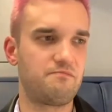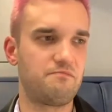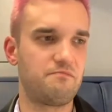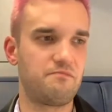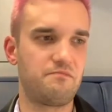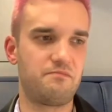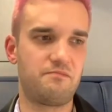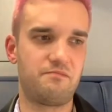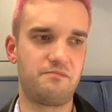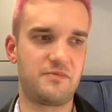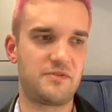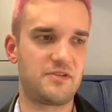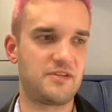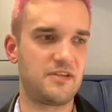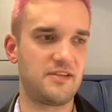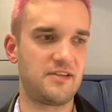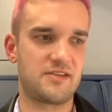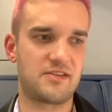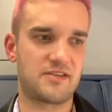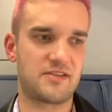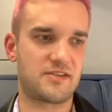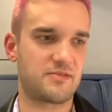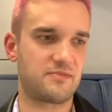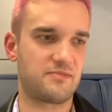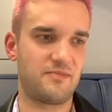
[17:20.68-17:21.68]

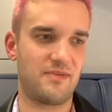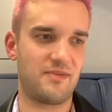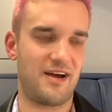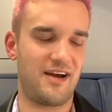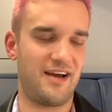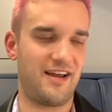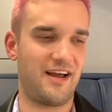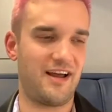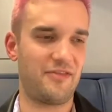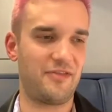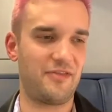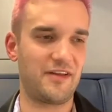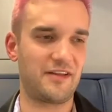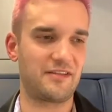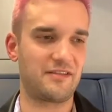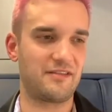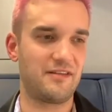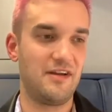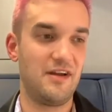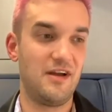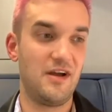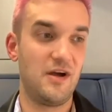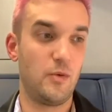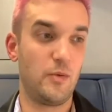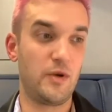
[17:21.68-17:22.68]
since I think.
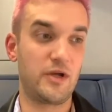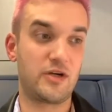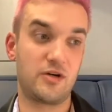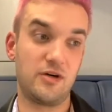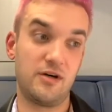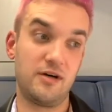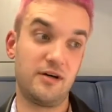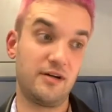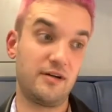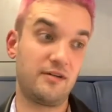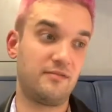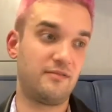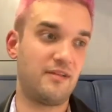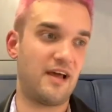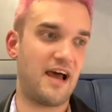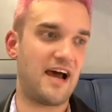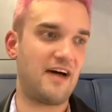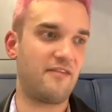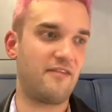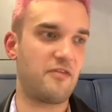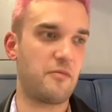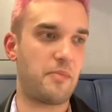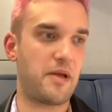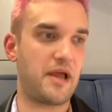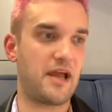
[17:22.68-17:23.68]
We could have
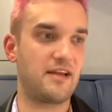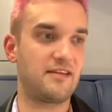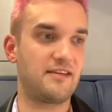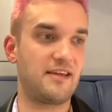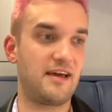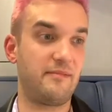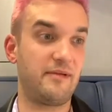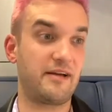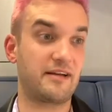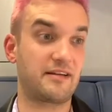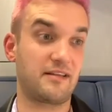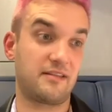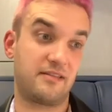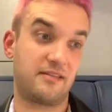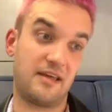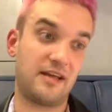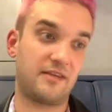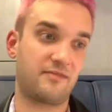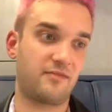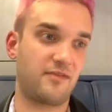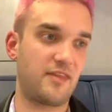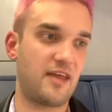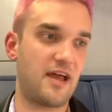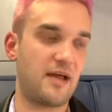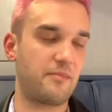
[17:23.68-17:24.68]
the pandemic to thank
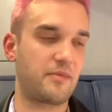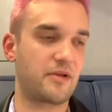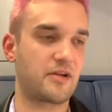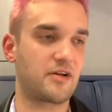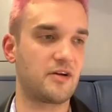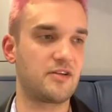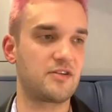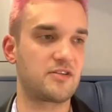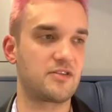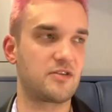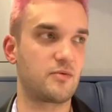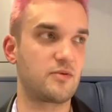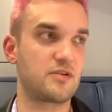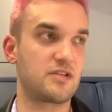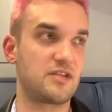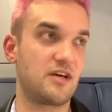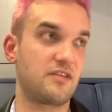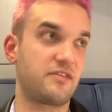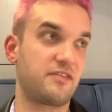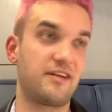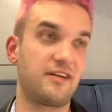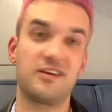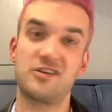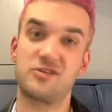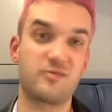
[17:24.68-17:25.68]
for that because there was
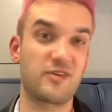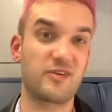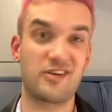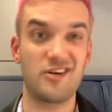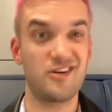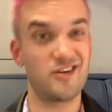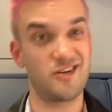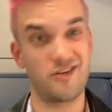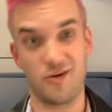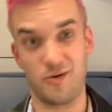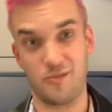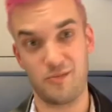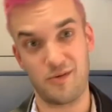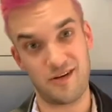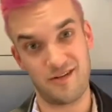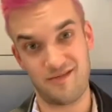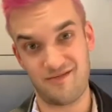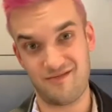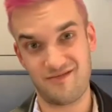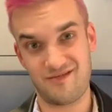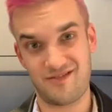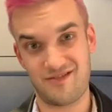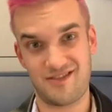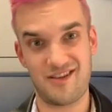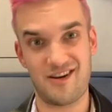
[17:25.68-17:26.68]
nothing else we could do but
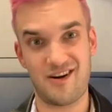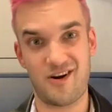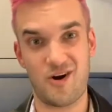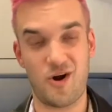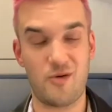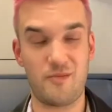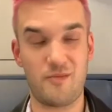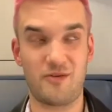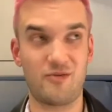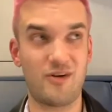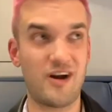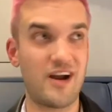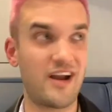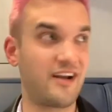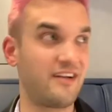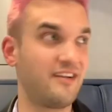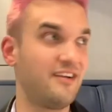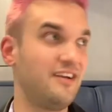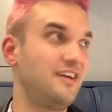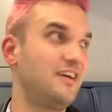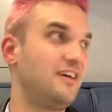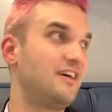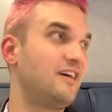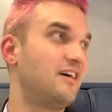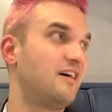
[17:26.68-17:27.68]
sit at home and write.
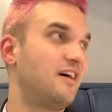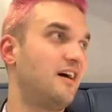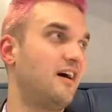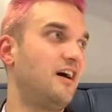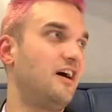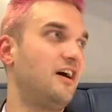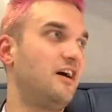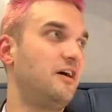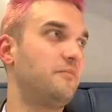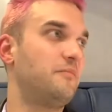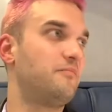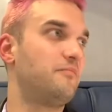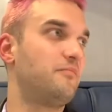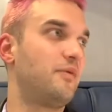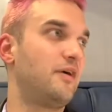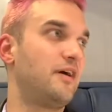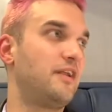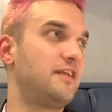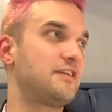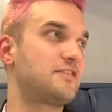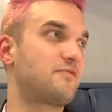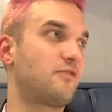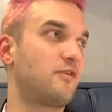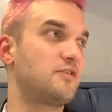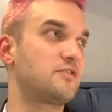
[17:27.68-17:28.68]
But
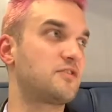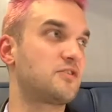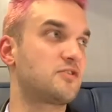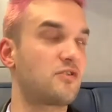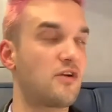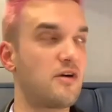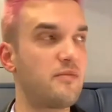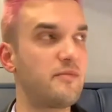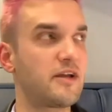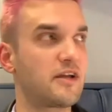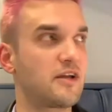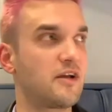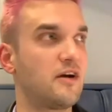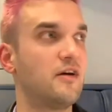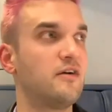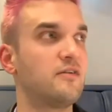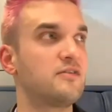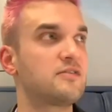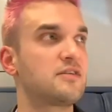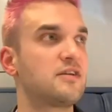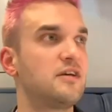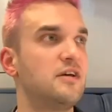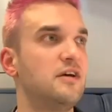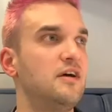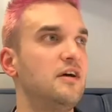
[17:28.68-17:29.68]
as far as the drumming
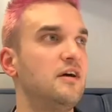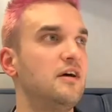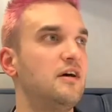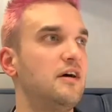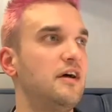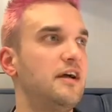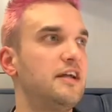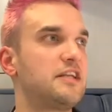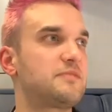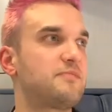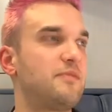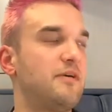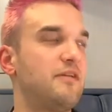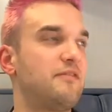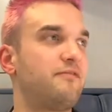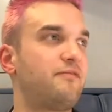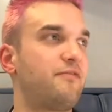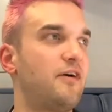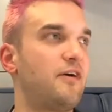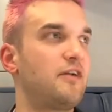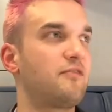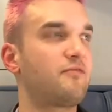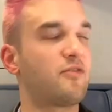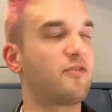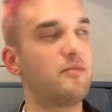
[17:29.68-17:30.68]
goes, it's been
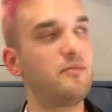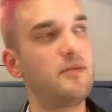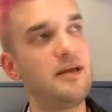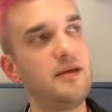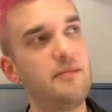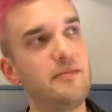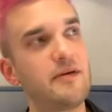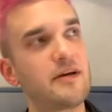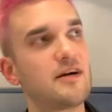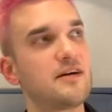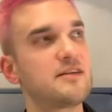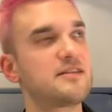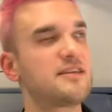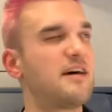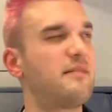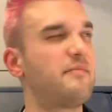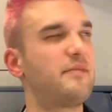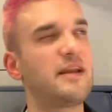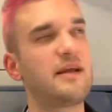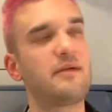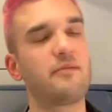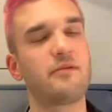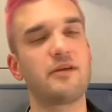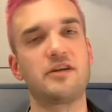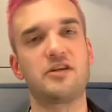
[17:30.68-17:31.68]
fun for me because I've been
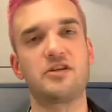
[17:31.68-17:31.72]
able to